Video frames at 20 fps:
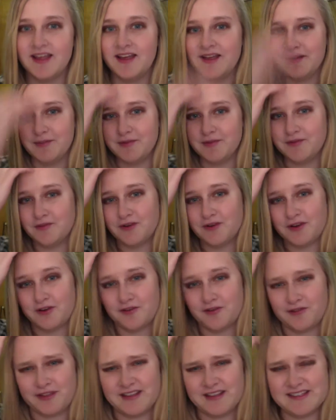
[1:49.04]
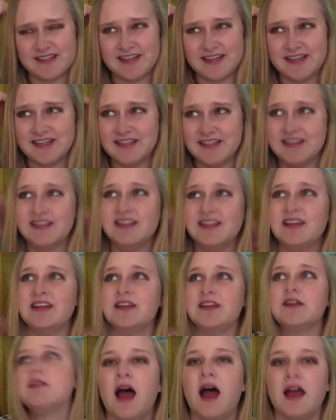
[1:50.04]
before I go over things that I didn't
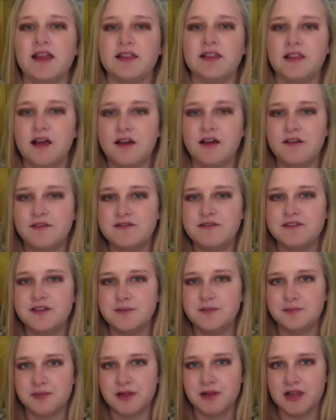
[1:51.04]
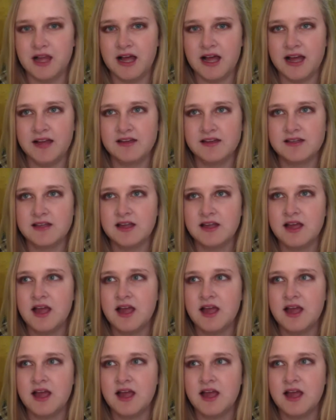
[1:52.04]
like. I loved the plot.